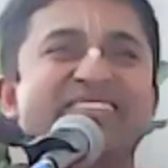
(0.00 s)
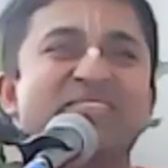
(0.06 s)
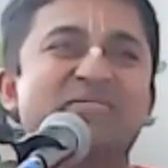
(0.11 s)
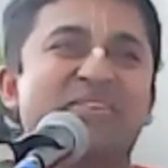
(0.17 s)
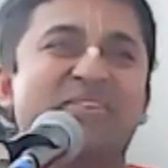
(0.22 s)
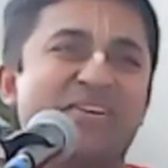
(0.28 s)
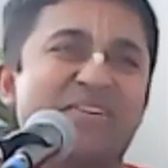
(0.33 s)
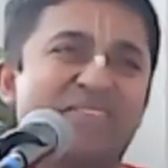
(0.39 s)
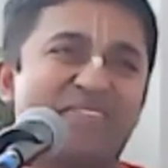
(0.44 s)

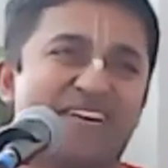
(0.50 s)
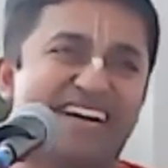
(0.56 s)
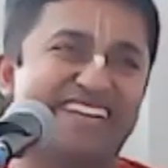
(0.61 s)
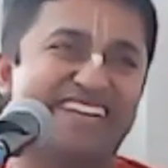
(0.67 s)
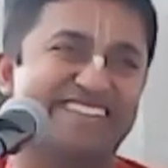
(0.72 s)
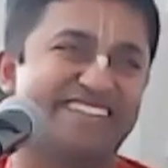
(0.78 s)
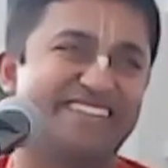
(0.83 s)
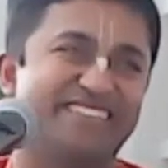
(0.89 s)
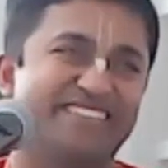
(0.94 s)

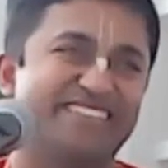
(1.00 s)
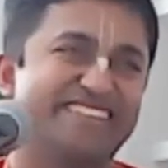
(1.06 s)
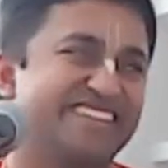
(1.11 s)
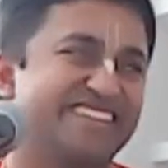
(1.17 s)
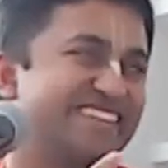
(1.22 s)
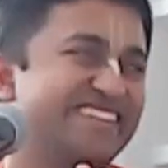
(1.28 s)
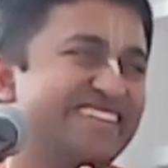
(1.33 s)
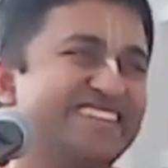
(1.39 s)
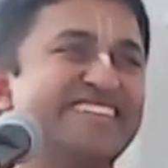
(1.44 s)

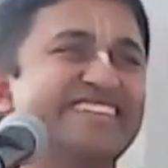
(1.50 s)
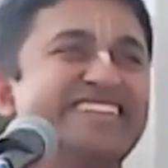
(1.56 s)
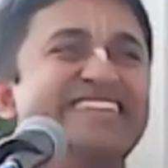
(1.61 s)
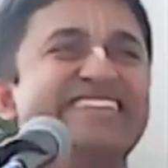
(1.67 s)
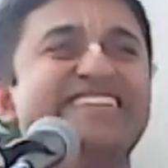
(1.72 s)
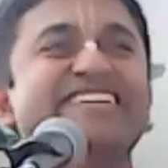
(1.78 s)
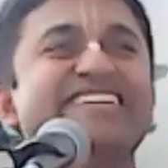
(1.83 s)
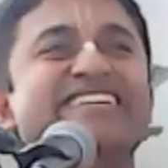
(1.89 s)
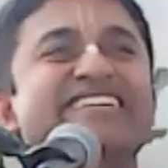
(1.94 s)
Suprabhata.
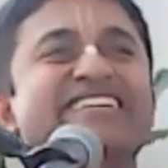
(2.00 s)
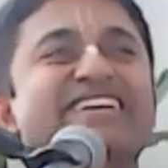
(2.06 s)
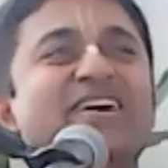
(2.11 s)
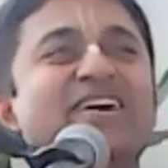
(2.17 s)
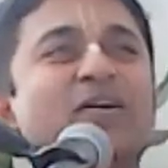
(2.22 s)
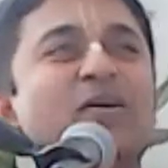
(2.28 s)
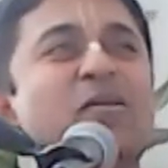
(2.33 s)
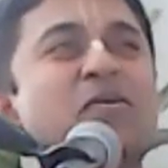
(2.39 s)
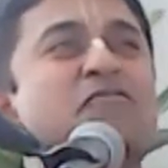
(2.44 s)

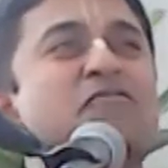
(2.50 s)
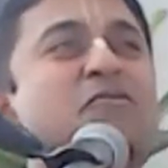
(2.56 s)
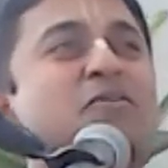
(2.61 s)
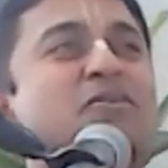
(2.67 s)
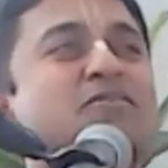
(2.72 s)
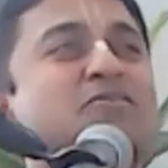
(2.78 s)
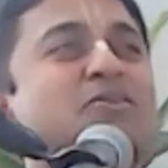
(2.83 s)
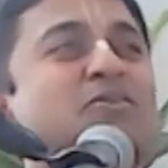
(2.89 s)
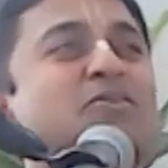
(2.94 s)
All of
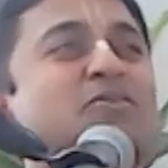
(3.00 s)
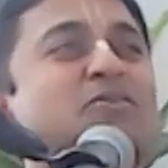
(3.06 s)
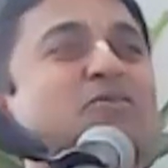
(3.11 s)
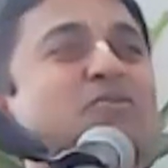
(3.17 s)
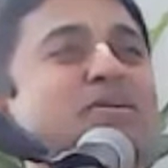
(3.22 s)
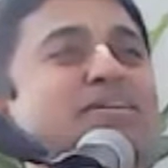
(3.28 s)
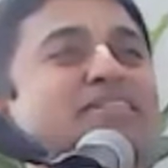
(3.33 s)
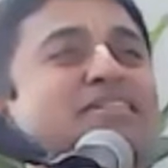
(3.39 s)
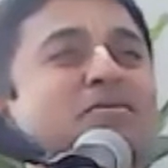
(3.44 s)
you are so
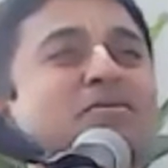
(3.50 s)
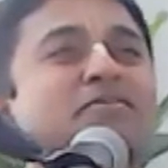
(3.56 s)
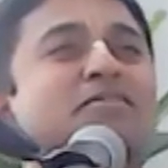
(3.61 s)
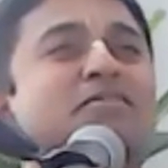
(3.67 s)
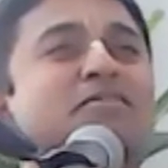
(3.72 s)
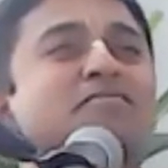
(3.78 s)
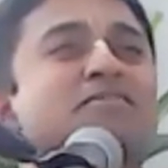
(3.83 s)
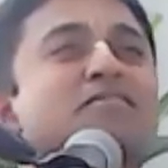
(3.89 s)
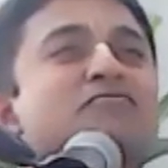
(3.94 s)
sweet,
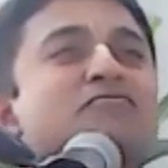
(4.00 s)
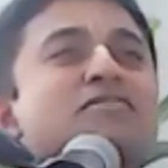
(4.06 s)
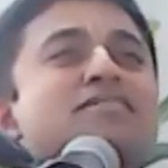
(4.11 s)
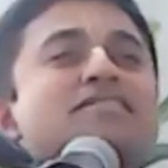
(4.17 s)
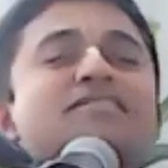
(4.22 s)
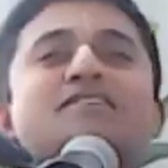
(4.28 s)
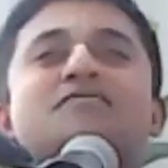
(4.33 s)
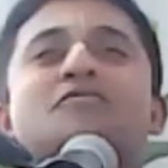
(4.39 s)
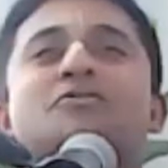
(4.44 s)
coming from
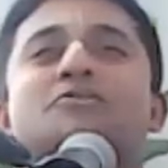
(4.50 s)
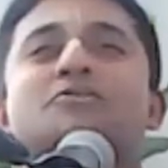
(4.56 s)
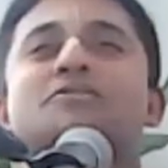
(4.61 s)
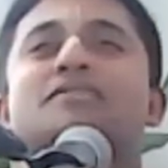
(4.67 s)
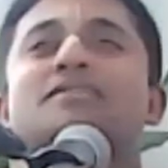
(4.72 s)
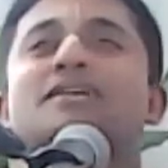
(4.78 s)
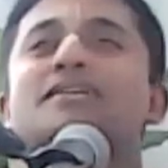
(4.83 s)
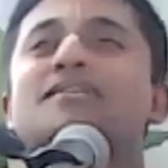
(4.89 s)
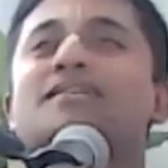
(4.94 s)
different
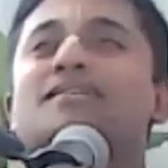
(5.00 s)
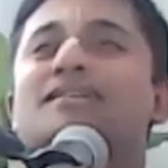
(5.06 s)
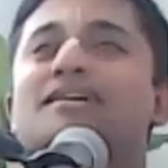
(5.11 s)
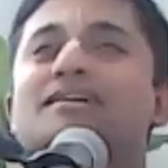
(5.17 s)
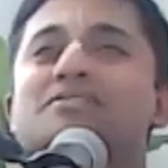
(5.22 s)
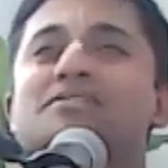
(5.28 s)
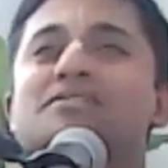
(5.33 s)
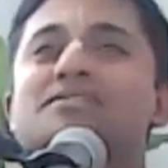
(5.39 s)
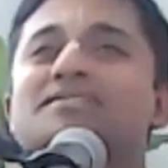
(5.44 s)
devotional
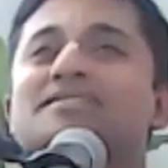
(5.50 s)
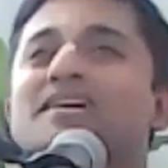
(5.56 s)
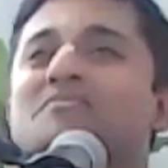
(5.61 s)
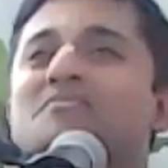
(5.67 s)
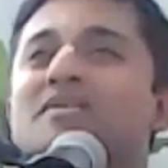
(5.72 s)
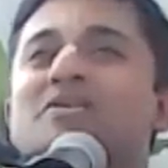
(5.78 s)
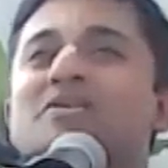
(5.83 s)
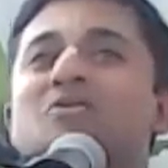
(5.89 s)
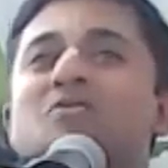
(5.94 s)
inclinations,
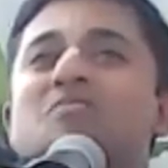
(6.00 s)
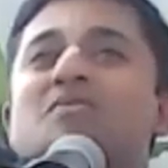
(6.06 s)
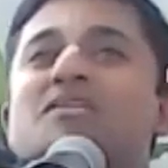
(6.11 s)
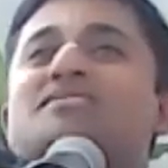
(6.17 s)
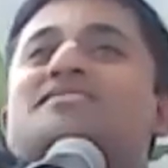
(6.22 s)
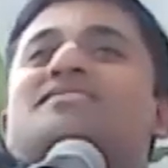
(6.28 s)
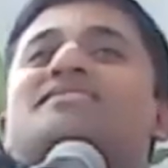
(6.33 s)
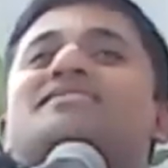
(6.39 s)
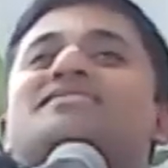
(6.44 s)
that by your
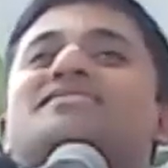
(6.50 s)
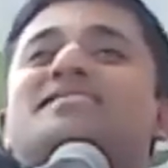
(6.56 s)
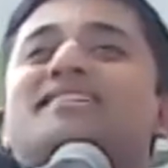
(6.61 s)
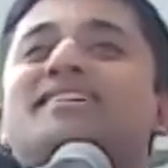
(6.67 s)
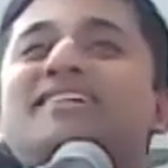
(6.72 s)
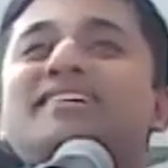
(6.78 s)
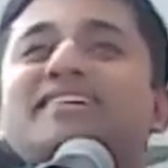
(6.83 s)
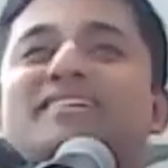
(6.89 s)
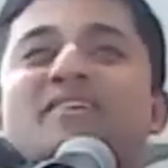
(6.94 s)

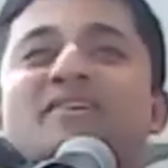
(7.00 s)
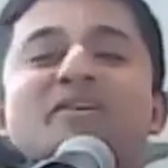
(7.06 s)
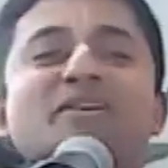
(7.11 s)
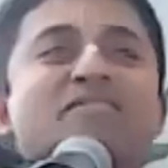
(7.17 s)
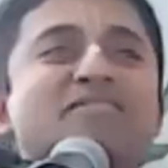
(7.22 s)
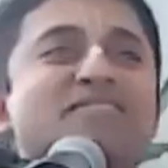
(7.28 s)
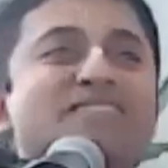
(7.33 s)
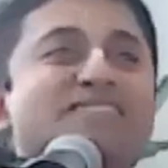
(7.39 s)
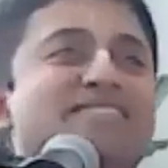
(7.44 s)
presence,
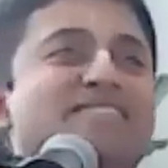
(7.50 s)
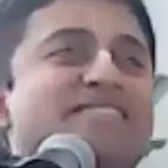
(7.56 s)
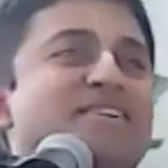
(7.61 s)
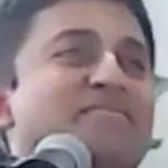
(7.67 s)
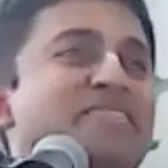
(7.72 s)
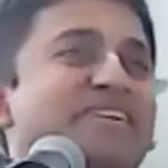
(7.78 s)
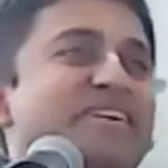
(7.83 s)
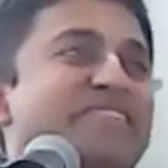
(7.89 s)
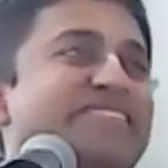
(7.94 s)
all of this is
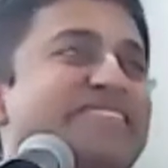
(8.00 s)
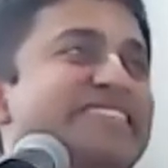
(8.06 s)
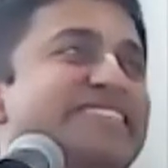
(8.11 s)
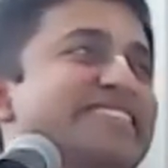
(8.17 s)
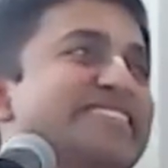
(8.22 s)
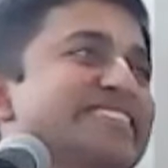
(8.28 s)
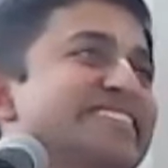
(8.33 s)
coming out.